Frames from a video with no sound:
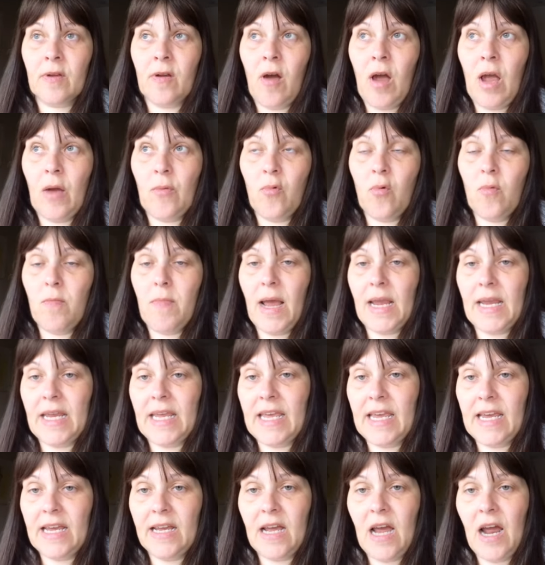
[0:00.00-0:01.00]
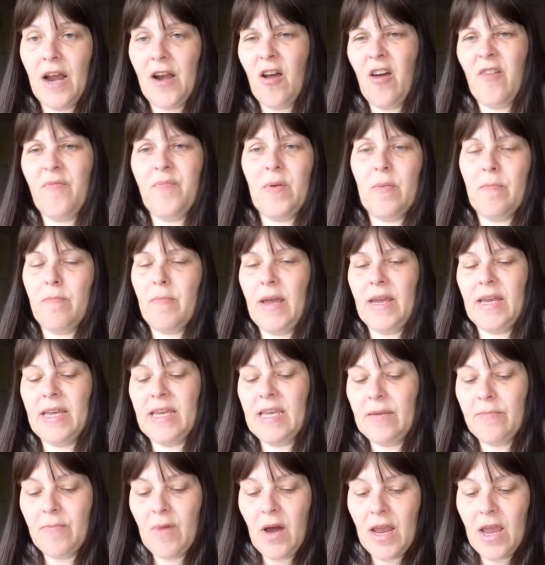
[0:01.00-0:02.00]
I will make it. And I've been
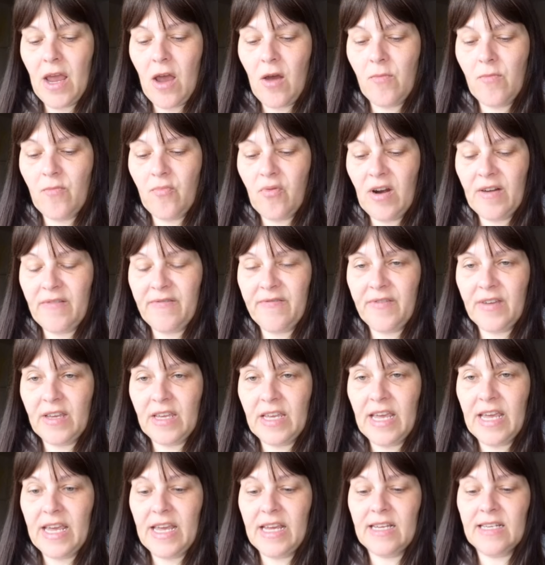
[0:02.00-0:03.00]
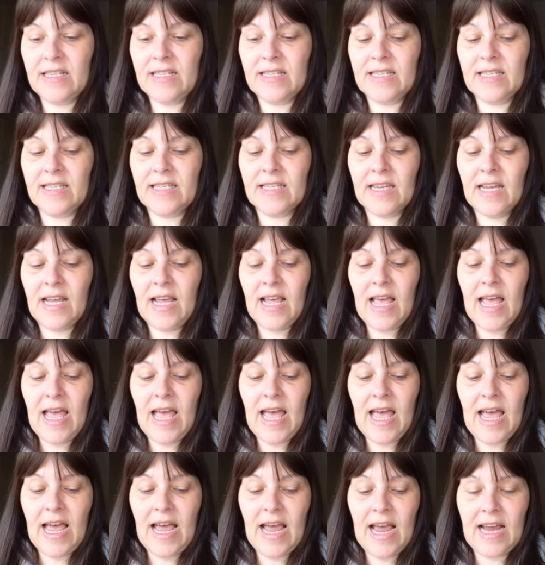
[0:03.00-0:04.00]
making my own bread for years
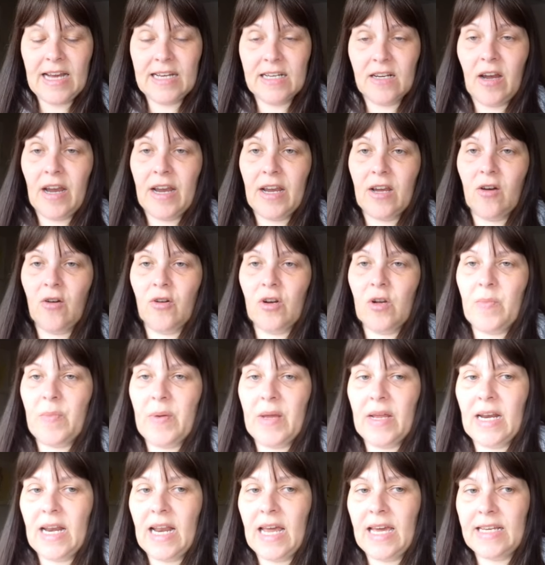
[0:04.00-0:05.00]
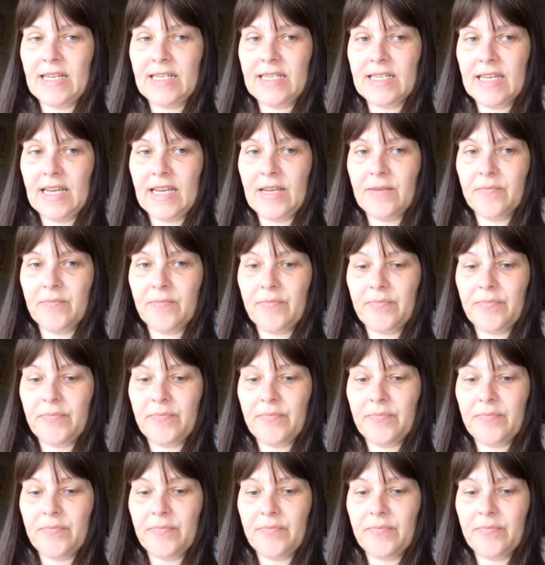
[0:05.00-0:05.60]
and I got a bit lazy.